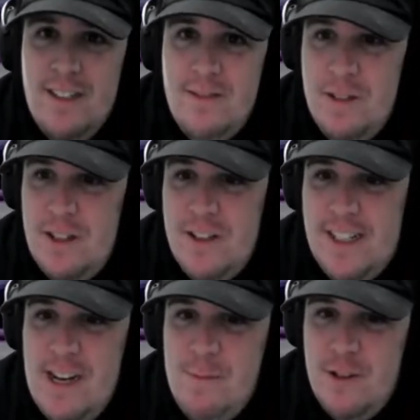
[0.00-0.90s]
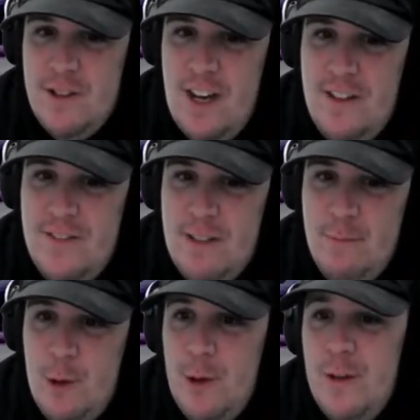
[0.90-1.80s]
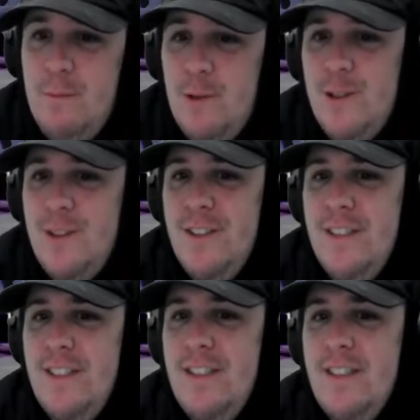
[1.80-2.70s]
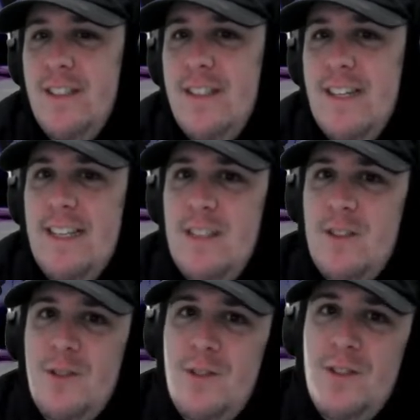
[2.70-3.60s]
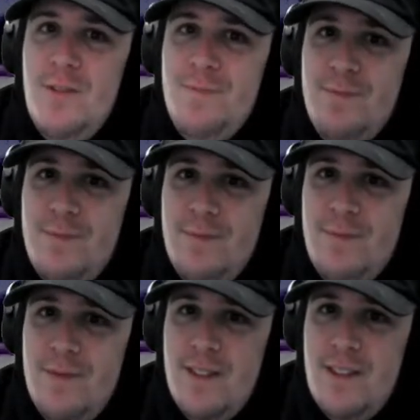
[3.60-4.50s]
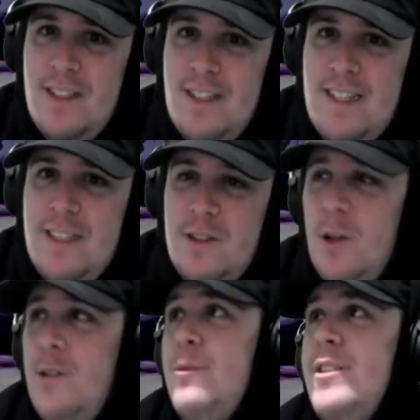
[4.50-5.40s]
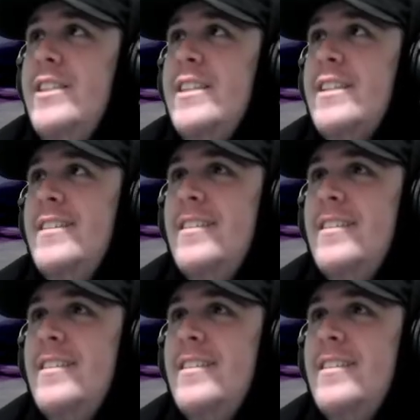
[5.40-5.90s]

We're gonna keep on diving more and more into her music.